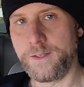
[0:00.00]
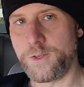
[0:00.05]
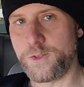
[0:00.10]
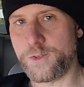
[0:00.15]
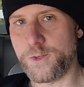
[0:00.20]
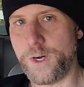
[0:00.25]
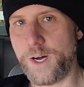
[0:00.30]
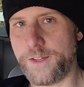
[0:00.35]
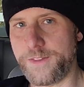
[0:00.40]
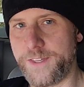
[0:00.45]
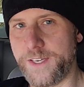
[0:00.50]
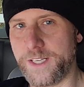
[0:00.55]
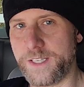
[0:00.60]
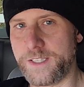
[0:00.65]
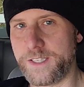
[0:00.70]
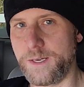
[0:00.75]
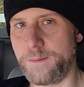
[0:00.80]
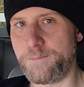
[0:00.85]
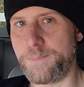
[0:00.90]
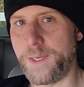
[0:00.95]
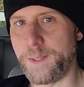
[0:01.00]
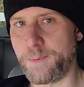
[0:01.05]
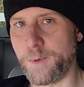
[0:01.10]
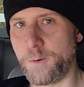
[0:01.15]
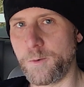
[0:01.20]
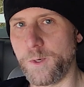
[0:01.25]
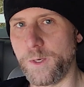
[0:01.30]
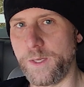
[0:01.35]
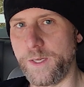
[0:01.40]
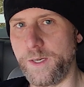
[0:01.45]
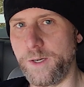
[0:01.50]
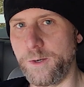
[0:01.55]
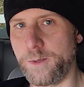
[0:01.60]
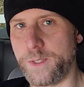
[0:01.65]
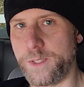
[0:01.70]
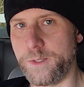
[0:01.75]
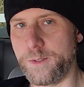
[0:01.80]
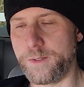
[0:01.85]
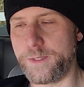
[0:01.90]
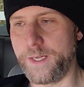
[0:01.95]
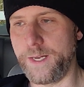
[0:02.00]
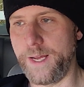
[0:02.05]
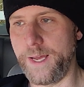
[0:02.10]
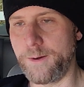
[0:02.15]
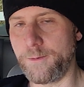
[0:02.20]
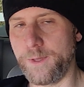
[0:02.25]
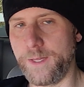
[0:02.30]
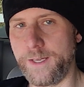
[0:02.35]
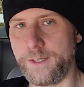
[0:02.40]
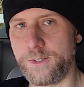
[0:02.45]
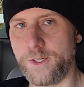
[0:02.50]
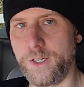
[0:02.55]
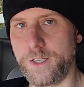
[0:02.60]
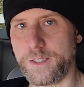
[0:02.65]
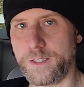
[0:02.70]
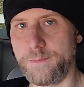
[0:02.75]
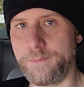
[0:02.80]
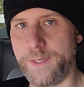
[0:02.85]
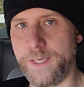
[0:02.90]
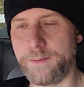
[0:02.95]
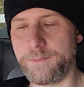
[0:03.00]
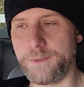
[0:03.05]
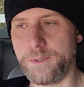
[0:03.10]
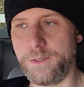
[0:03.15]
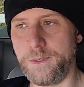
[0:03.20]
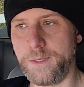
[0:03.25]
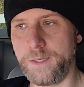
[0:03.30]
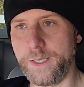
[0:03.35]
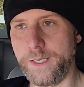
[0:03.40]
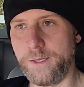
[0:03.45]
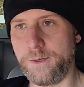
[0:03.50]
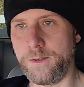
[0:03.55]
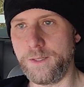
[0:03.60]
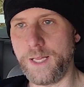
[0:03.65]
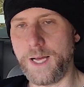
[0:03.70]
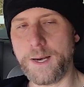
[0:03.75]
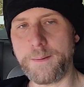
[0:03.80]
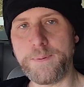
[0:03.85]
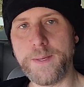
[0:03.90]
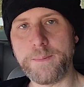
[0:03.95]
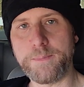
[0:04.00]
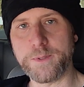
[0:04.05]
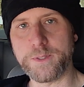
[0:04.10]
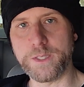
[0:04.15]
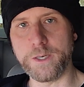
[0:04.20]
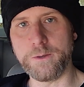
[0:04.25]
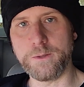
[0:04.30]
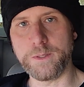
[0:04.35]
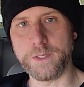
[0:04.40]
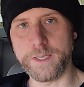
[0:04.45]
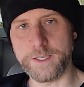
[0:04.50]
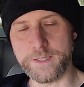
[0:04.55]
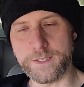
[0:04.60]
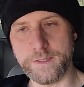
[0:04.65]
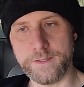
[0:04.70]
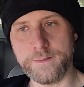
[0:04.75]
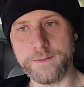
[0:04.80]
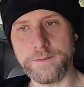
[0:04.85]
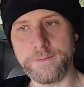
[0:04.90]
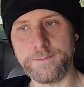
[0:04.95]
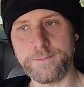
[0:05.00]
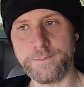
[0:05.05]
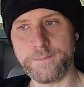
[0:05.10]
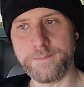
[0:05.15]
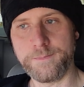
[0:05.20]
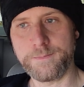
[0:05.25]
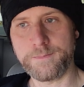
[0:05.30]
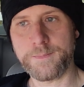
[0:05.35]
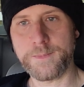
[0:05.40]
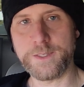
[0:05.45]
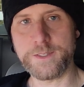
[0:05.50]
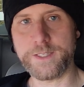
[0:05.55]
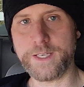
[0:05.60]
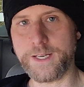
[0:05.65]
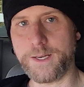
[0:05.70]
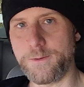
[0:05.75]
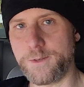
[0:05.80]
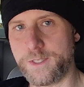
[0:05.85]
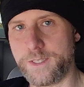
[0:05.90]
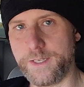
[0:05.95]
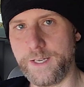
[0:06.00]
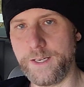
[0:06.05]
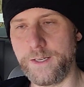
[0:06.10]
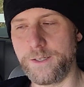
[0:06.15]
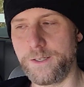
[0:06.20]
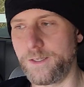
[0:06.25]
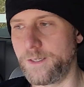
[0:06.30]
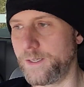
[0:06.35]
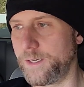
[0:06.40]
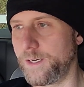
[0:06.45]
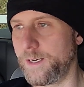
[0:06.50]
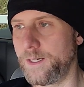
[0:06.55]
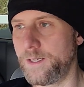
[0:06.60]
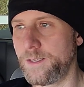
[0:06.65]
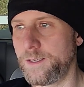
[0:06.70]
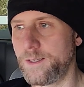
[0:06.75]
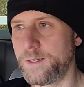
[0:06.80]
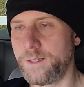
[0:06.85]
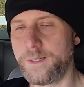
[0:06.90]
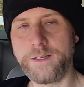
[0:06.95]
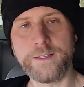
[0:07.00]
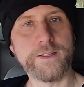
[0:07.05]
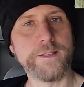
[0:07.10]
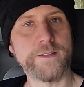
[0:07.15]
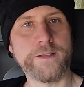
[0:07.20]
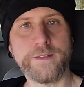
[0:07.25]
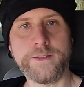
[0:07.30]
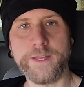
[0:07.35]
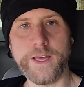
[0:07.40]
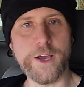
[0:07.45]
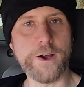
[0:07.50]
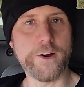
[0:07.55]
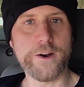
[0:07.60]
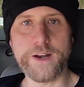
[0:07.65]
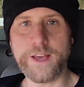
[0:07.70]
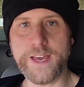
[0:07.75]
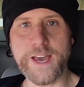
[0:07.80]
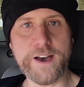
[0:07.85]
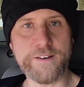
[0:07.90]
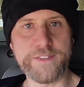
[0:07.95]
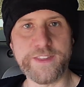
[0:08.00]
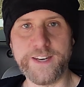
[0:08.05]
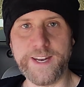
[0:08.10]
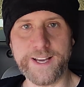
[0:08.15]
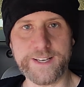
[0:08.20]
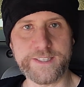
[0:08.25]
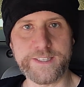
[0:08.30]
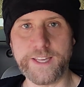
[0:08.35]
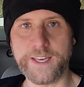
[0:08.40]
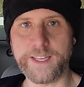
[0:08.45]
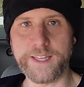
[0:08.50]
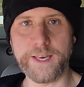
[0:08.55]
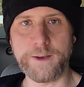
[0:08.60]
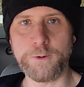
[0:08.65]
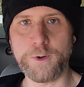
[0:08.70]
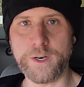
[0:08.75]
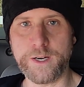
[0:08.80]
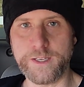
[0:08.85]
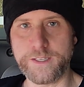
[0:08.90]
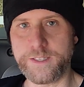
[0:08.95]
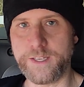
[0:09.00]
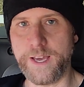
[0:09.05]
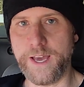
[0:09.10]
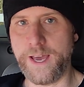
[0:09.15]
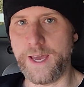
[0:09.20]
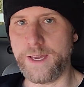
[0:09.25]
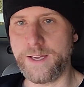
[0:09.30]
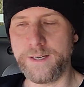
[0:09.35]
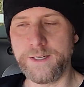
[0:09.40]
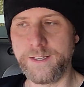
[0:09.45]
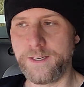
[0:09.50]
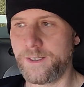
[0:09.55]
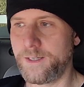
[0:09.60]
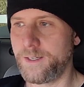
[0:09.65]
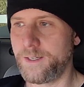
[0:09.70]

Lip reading: Those are all things that people really don't do today when they talk to people. You know, a lot of people don't listen because, like I was saying earlier, they already have the next thing they want to say